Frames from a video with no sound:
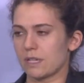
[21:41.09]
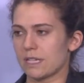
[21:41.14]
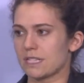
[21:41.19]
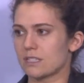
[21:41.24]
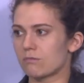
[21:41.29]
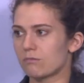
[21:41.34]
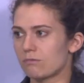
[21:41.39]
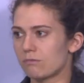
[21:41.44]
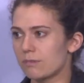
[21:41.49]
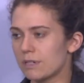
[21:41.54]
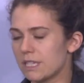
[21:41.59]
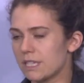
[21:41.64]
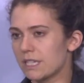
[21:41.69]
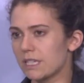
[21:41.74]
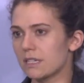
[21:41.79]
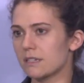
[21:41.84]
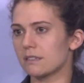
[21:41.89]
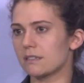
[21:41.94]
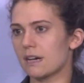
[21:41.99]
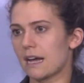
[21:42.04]
is
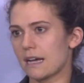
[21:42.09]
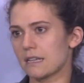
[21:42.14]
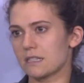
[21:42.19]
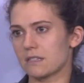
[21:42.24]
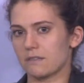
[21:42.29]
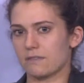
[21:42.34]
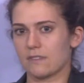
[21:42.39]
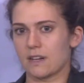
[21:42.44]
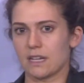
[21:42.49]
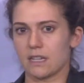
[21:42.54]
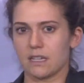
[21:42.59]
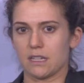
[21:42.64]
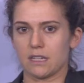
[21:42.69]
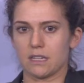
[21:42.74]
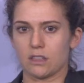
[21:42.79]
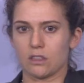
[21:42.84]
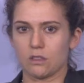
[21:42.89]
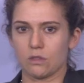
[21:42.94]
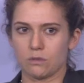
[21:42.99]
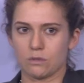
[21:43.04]

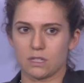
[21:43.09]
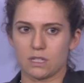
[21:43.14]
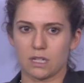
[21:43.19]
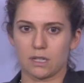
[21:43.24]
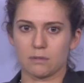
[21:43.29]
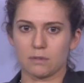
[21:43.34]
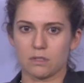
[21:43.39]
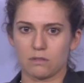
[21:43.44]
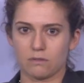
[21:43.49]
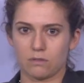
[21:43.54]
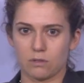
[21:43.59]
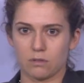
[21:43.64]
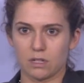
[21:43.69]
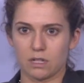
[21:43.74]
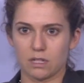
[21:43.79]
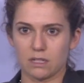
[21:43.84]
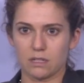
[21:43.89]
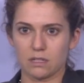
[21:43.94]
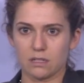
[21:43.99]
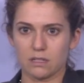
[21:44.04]
reclassifying those types of
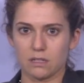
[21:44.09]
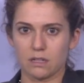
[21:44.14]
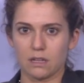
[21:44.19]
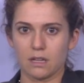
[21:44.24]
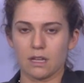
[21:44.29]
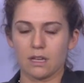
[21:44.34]
tourists.